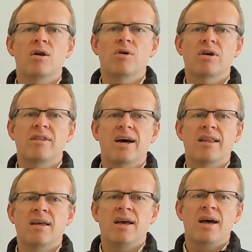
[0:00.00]
look at
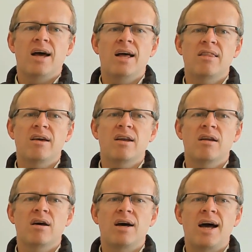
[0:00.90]
that. And
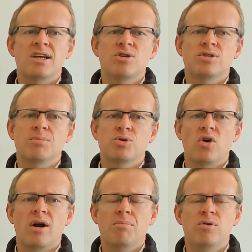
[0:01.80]
then as you
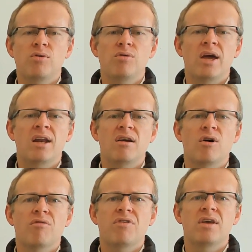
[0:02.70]
subscribe to
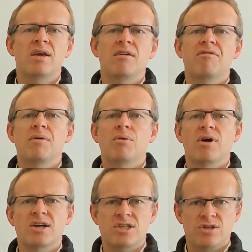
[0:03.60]
any of the
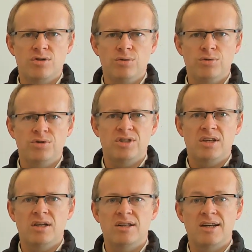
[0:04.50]
Fibonacci tools,
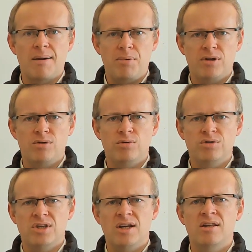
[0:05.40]
the DiNapoli
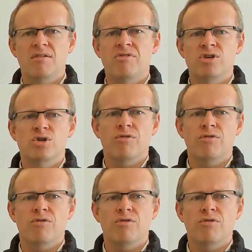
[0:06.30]
tools in different